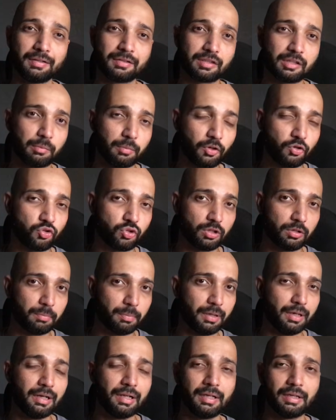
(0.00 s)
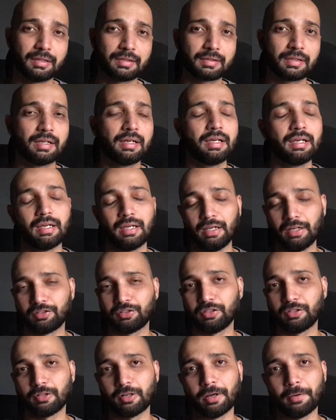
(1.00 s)
commercial buildings,
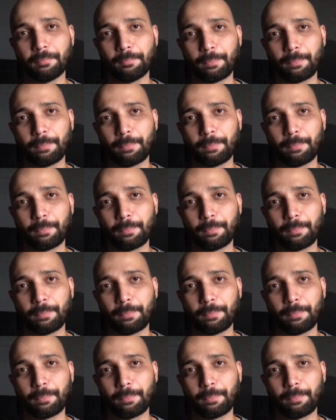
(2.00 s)
etc.